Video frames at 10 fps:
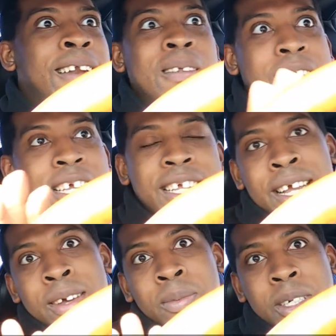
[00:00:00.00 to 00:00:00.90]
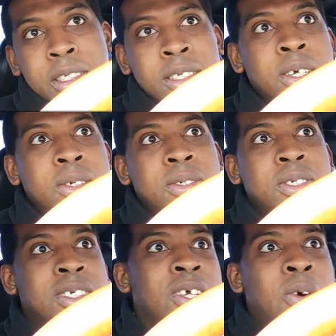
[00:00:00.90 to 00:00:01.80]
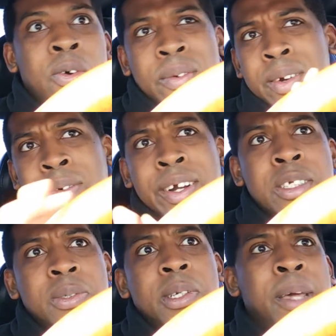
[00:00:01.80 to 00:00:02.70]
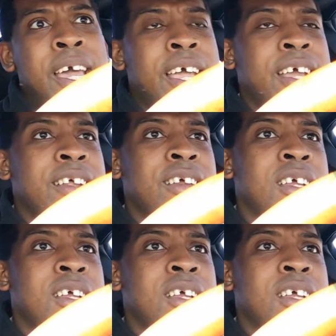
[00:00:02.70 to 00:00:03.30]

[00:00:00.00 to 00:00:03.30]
I don't take it out when it snows or when it rains real bad.